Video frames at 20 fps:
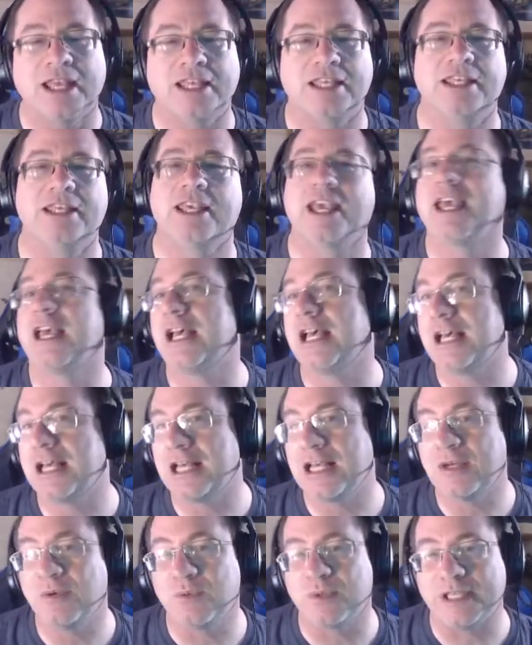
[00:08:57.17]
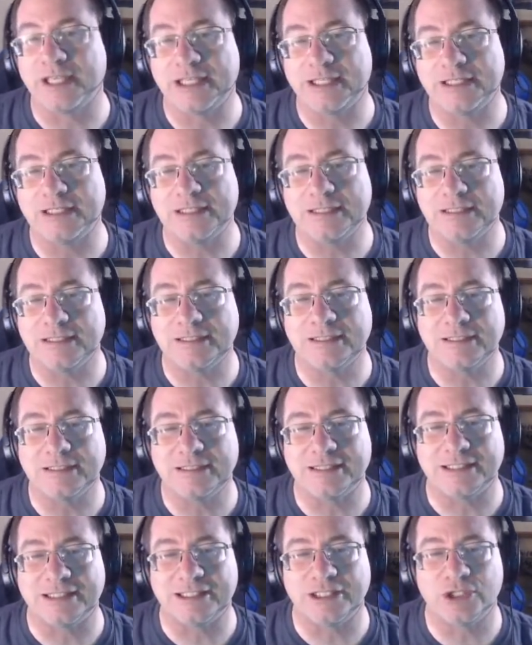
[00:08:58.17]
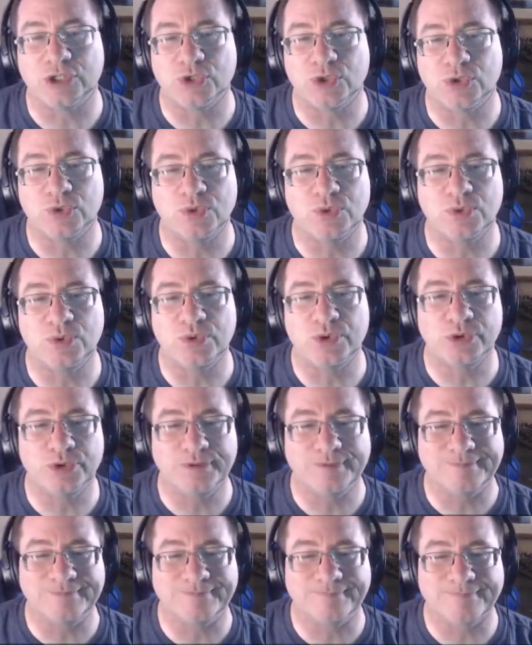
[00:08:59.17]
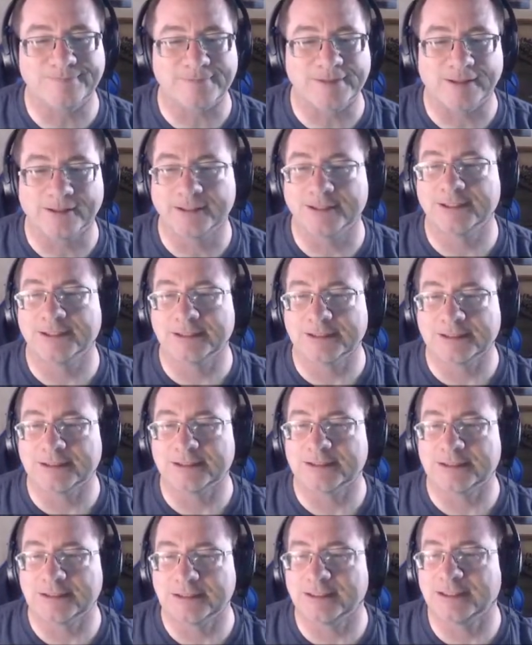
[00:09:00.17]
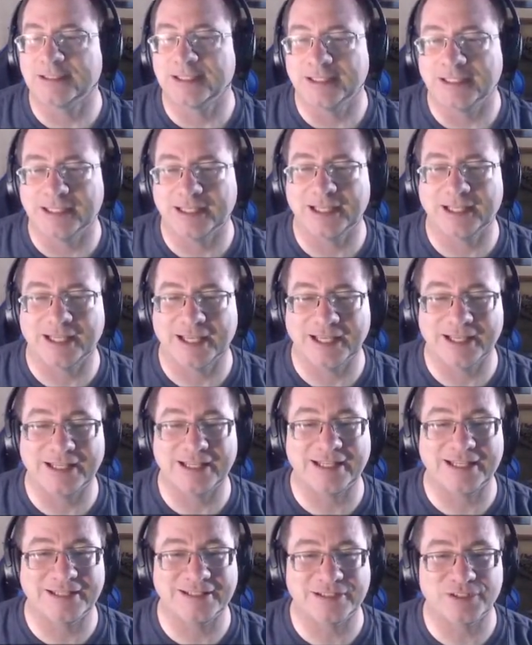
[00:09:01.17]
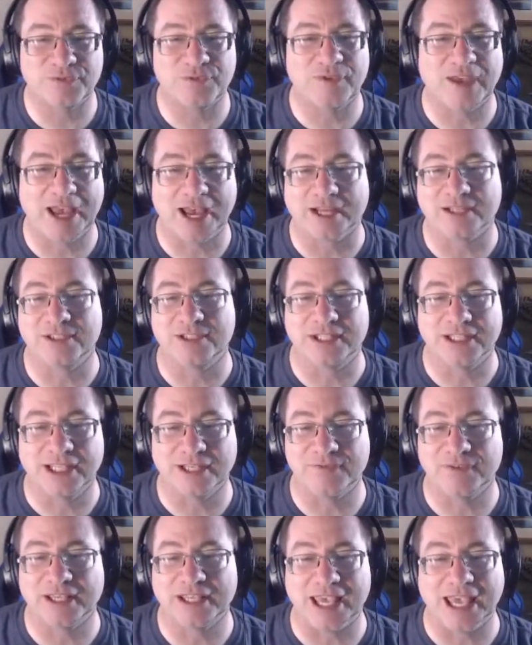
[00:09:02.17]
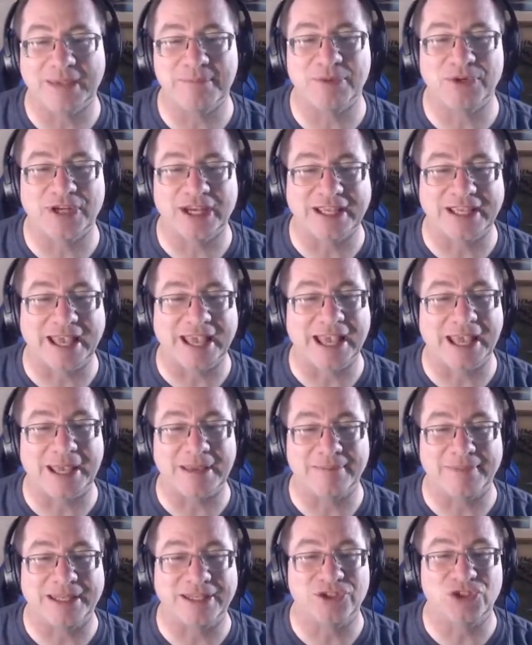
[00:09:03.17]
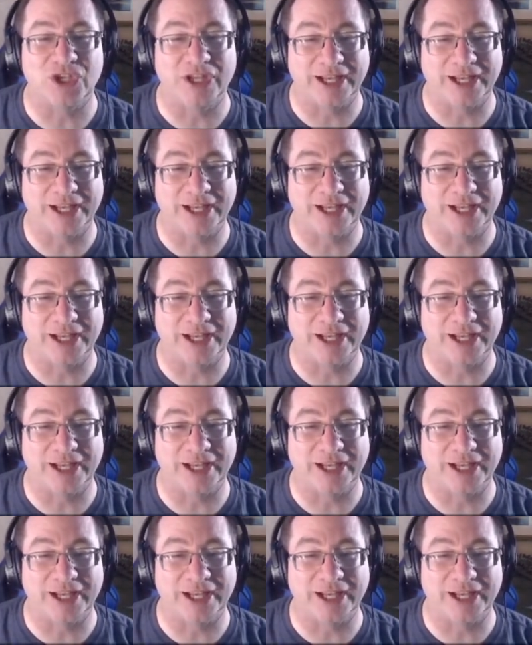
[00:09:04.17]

yeah, well, you know, it, it is a fact. You give a gamer a game, he's gonna